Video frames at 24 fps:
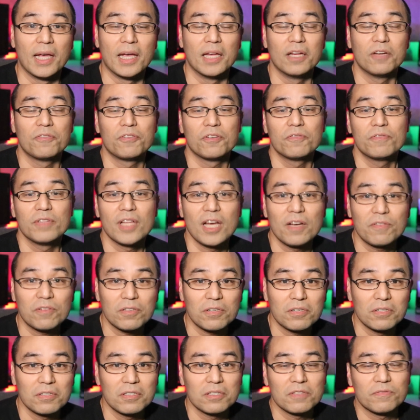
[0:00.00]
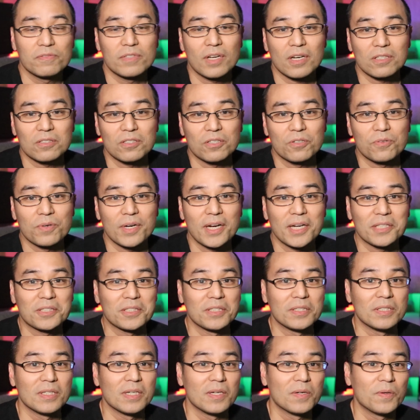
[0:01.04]
If you've never heard of Dr.
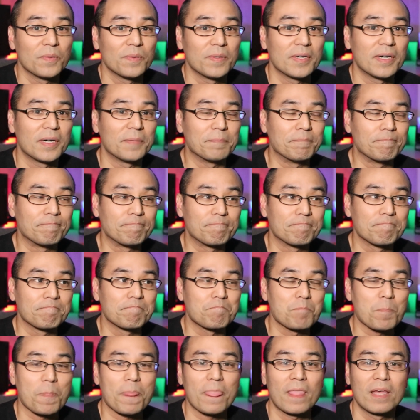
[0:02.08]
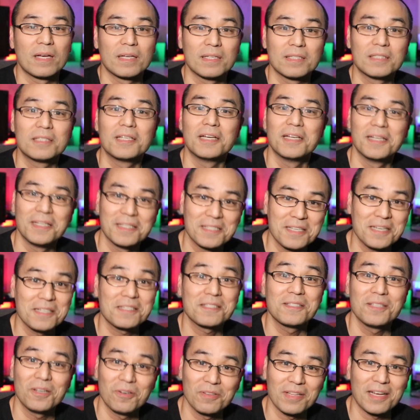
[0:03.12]
Krashen, well,
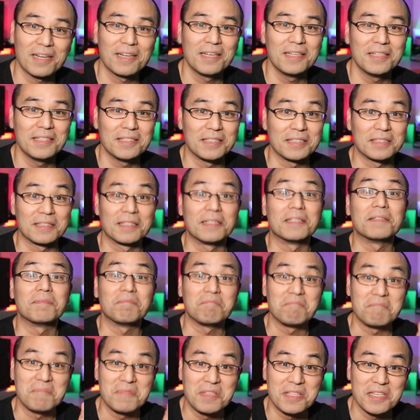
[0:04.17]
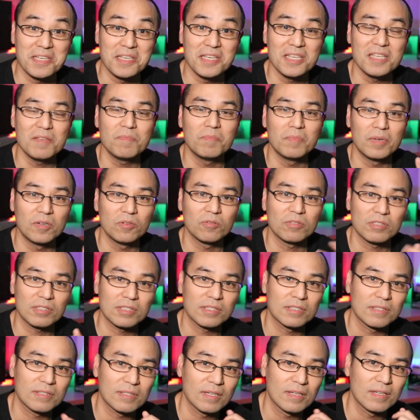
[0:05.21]
just know that he is like the
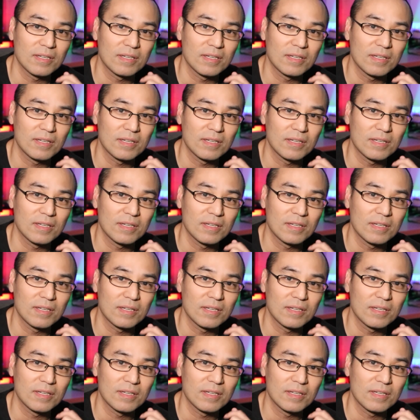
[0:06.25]
most